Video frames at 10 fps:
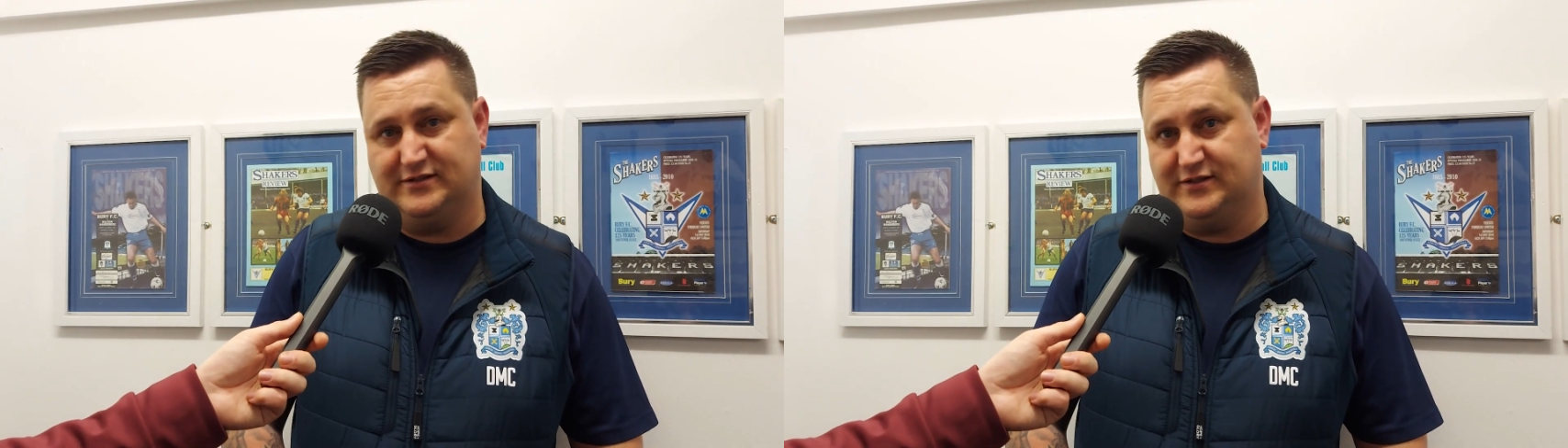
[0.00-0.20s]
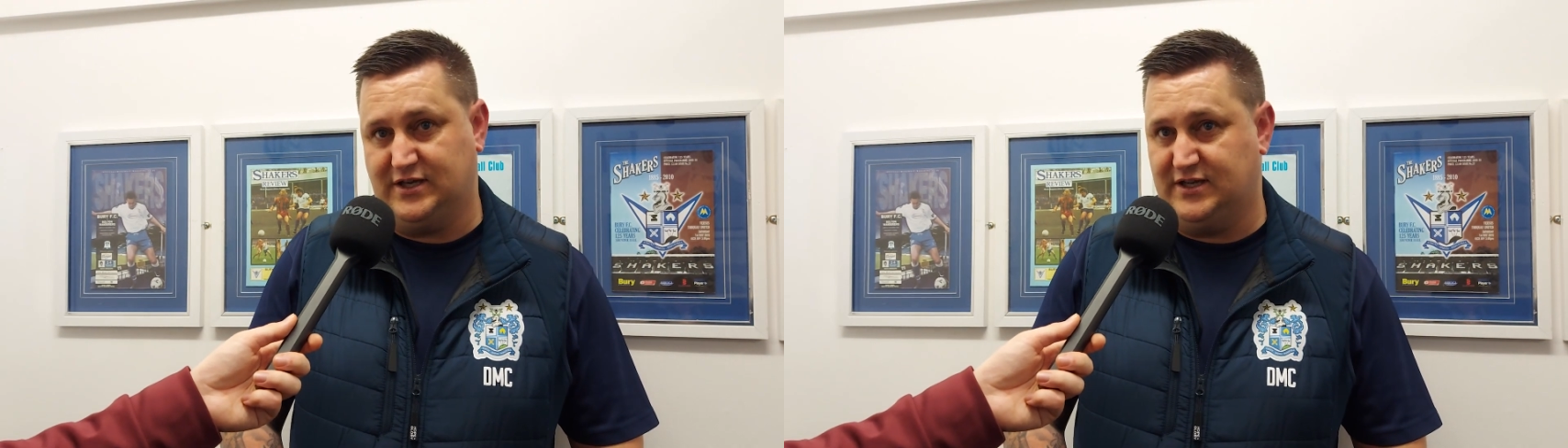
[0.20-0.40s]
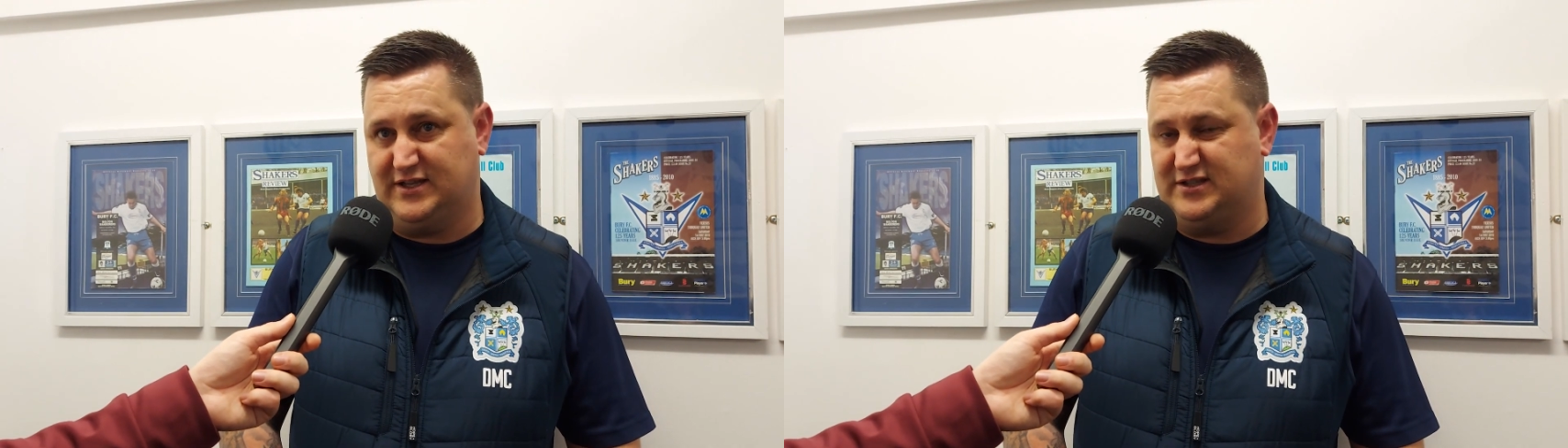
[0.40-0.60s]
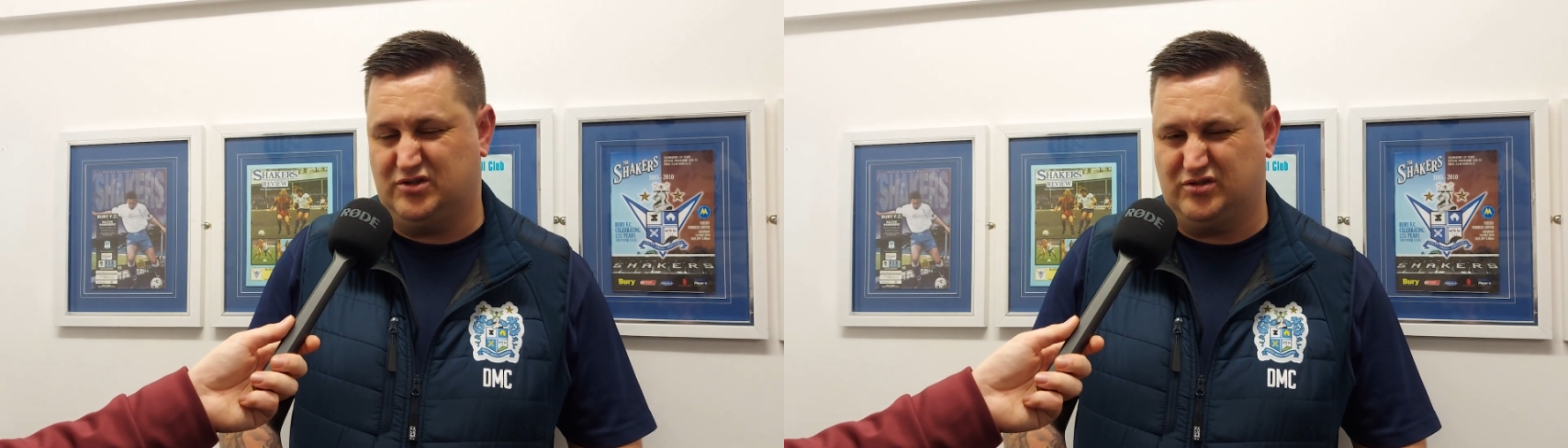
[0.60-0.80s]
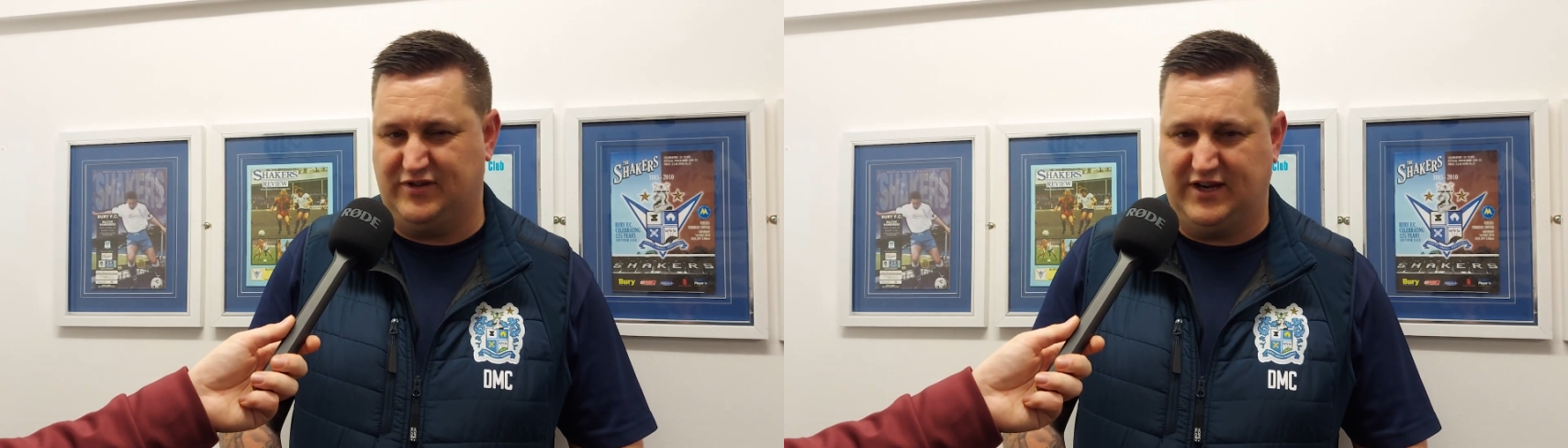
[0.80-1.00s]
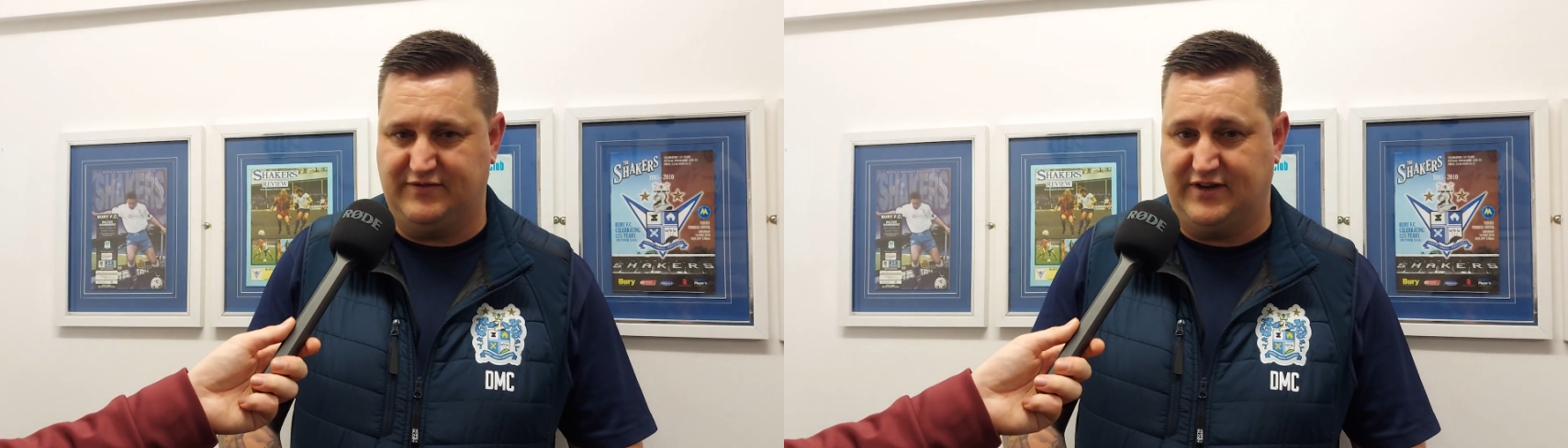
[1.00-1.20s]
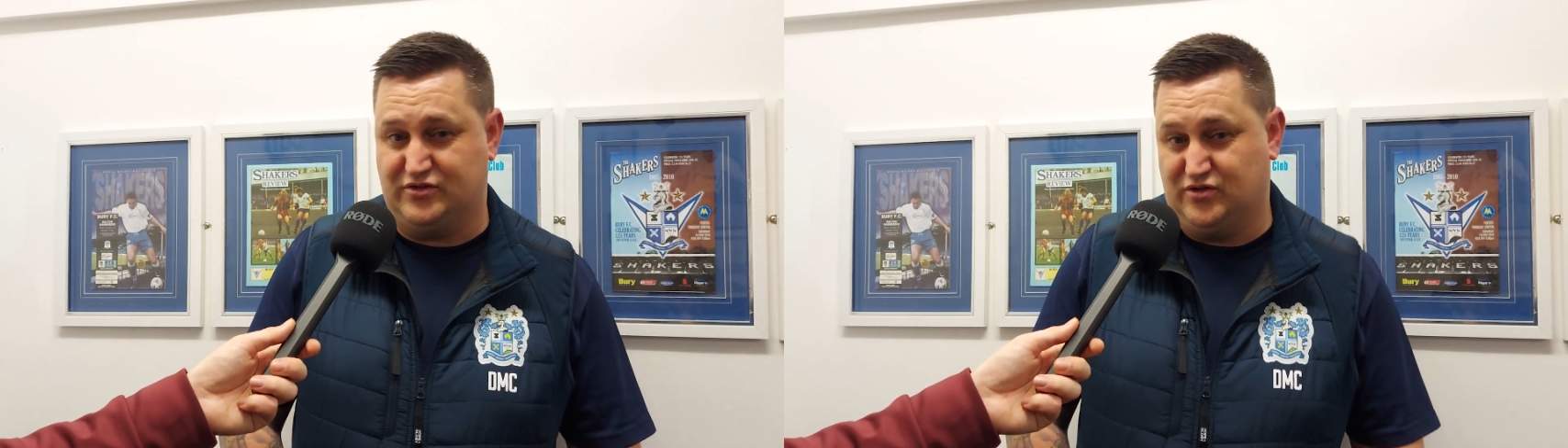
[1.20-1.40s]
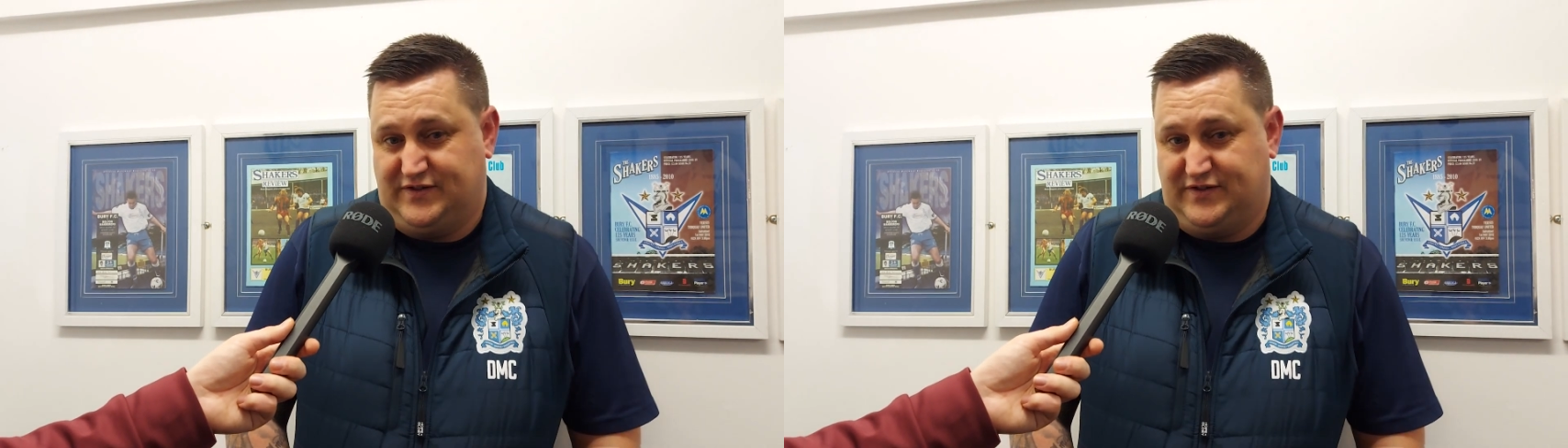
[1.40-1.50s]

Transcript: It's just really tough.